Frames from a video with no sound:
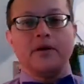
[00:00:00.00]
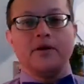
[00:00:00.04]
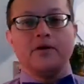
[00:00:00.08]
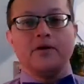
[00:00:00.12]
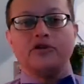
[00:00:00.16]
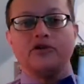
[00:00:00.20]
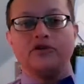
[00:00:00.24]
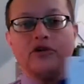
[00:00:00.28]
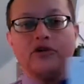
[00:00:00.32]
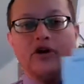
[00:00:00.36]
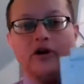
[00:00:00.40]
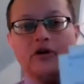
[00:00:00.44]

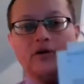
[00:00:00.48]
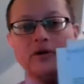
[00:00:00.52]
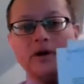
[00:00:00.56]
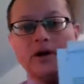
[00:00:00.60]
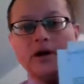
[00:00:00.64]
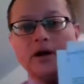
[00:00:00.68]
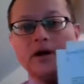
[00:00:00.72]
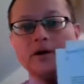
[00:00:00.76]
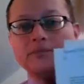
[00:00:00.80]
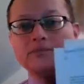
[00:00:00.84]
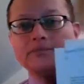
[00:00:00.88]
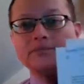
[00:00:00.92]
So
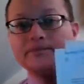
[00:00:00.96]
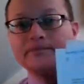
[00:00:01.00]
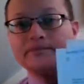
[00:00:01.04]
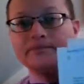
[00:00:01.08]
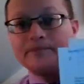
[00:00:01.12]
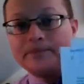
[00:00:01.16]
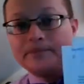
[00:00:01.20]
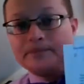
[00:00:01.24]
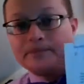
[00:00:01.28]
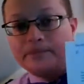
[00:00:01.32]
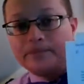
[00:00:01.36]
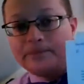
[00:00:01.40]

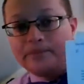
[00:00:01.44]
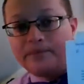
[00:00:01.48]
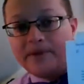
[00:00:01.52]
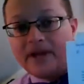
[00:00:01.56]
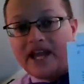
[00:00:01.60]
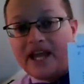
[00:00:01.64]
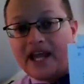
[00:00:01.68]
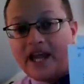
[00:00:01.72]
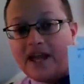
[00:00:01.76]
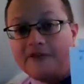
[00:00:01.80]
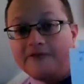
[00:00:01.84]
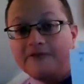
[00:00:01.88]

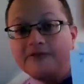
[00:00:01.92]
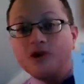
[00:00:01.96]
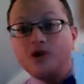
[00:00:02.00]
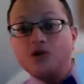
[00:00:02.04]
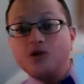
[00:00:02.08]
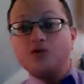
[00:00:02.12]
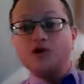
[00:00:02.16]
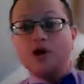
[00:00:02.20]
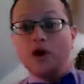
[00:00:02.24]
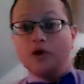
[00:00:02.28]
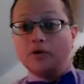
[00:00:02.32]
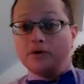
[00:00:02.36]
if
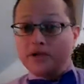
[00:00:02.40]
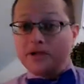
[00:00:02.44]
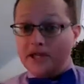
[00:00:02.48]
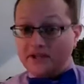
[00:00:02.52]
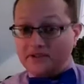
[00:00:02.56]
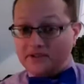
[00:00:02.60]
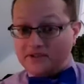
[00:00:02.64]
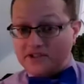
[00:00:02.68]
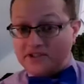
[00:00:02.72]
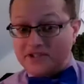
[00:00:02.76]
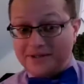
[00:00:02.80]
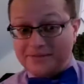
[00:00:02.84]
you don't
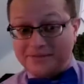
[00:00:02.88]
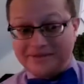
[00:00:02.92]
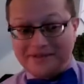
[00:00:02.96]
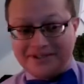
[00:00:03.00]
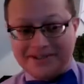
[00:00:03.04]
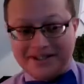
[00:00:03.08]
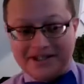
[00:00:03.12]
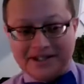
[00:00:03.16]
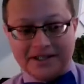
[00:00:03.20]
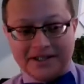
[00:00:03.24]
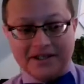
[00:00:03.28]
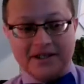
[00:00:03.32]
catch
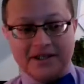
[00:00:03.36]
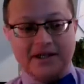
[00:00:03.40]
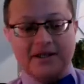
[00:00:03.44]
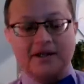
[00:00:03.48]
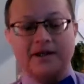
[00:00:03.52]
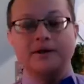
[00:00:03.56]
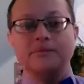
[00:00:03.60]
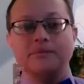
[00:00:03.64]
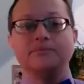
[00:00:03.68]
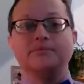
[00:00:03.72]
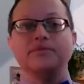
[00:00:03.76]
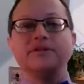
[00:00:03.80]
something,
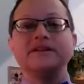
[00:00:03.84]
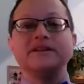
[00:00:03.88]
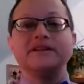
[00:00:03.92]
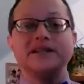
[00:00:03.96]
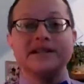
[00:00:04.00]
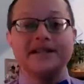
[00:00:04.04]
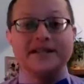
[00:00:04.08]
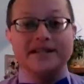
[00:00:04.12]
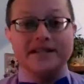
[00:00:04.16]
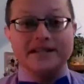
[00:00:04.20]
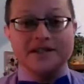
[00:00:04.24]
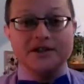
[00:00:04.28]

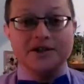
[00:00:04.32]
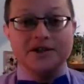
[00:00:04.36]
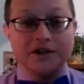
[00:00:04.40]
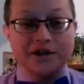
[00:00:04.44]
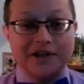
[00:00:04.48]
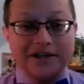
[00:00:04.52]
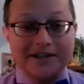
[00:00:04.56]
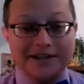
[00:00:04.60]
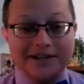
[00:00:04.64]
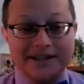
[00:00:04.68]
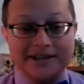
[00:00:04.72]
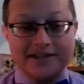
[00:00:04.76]
please look
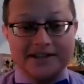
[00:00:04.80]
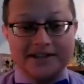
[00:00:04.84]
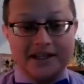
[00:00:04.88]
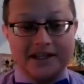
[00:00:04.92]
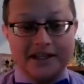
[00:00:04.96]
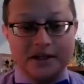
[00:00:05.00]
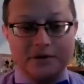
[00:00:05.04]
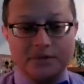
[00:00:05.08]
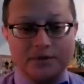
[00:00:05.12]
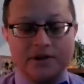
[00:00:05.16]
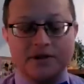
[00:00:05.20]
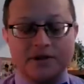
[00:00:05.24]
at that
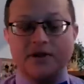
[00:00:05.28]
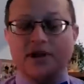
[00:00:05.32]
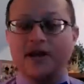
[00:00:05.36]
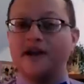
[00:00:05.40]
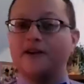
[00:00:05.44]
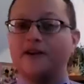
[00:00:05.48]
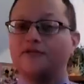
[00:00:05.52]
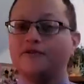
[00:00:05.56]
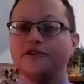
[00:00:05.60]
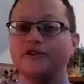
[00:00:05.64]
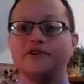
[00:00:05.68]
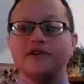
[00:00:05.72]
document.
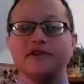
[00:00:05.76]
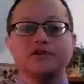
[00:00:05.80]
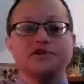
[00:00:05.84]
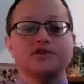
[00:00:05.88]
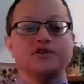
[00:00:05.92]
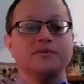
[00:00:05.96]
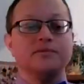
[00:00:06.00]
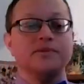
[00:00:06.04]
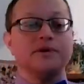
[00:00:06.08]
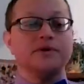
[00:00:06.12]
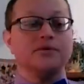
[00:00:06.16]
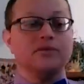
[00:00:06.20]
Everything
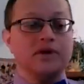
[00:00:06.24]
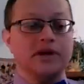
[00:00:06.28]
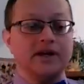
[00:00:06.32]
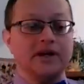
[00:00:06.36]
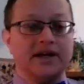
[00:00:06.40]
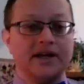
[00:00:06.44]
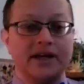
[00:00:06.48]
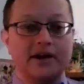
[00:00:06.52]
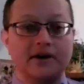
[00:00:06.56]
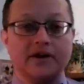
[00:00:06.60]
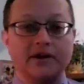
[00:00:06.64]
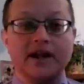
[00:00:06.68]
should be
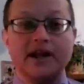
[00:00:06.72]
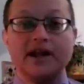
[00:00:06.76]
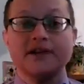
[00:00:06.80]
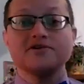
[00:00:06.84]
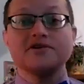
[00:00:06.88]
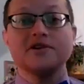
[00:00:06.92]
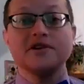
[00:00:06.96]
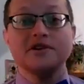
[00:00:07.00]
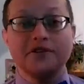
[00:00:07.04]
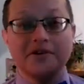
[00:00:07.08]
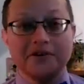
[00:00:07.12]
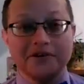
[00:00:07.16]
written out as
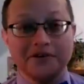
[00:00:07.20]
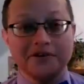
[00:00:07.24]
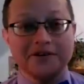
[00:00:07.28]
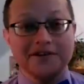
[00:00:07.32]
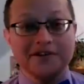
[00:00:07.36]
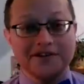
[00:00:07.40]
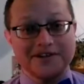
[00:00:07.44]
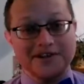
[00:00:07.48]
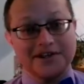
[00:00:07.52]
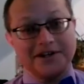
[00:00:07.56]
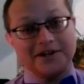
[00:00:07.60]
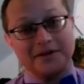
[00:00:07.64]
clearly
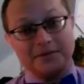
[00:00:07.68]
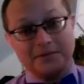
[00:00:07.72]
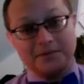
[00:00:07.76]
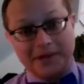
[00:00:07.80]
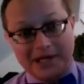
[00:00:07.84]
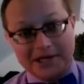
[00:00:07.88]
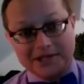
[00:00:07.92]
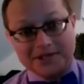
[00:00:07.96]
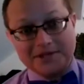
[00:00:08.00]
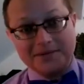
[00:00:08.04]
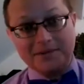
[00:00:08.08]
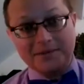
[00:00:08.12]
as I could
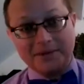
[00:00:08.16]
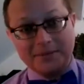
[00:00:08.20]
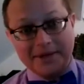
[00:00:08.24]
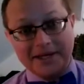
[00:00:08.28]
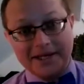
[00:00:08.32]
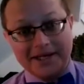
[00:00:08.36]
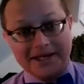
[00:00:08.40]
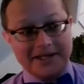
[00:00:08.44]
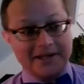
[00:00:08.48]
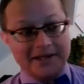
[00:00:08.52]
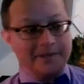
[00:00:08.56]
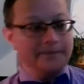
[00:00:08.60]
possibly
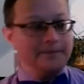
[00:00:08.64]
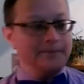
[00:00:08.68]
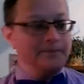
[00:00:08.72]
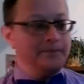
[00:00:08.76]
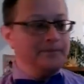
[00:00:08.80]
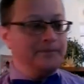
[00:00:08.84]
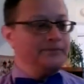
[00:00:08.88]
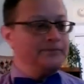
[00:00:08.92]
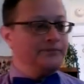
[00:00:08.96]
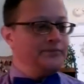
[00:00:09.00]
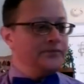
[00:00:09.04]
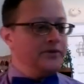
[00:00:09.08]
make it.
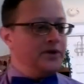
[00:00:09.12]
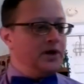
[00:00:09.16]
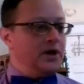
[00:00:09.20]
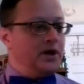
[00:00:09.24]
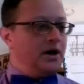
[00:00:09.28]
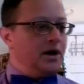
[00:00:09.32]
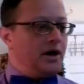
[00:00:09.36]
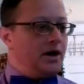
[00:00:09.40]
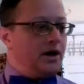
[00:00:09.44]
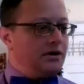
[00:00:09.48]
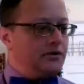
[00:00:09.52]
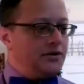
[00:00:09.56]

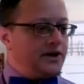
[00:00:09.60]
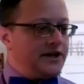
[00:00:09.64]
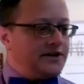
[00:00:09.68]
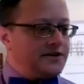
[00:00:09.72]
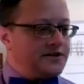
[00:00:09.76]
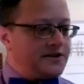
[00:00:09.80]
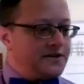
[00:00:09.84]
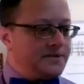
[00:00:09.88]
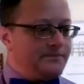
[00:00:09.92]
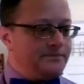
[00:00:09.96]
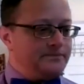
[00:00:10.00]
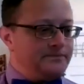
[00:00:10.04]
All
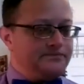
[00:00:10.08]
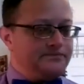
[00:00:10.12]
right,